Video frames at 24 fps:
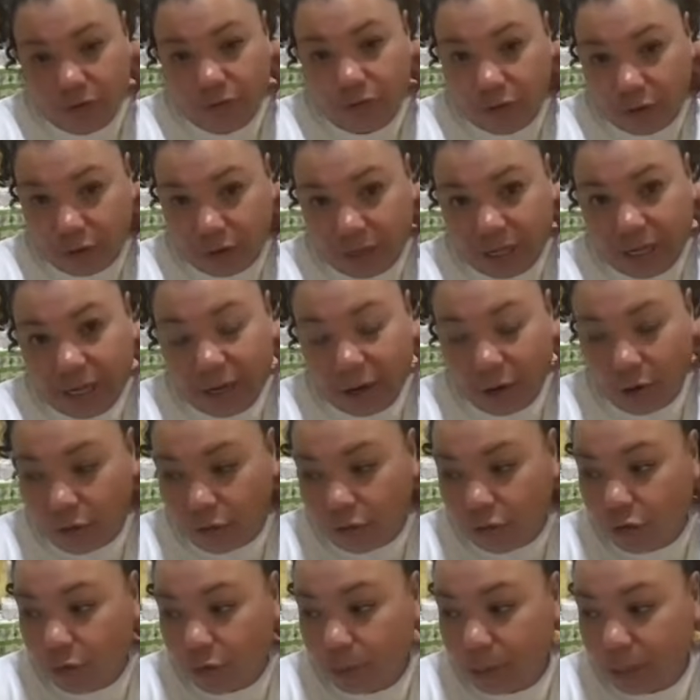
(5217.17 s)
very
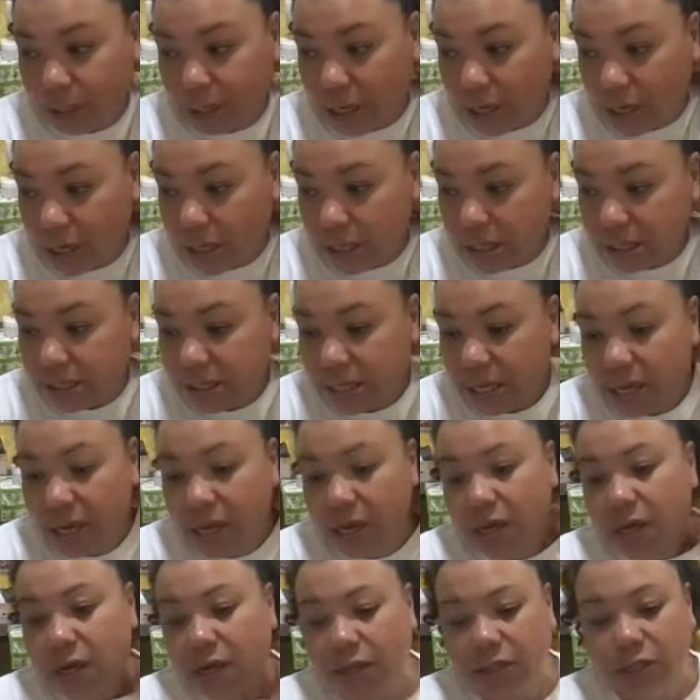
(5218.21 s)
careful because,
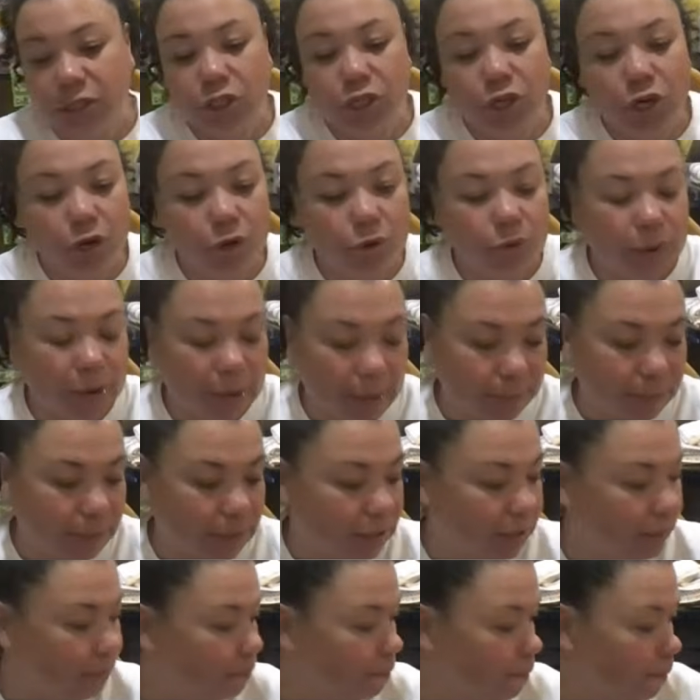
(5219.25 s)
I
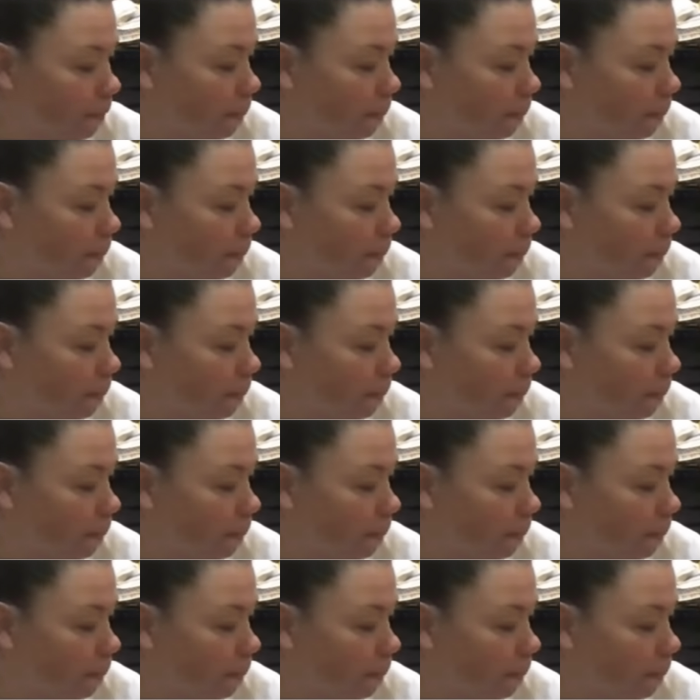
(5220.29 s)
mean,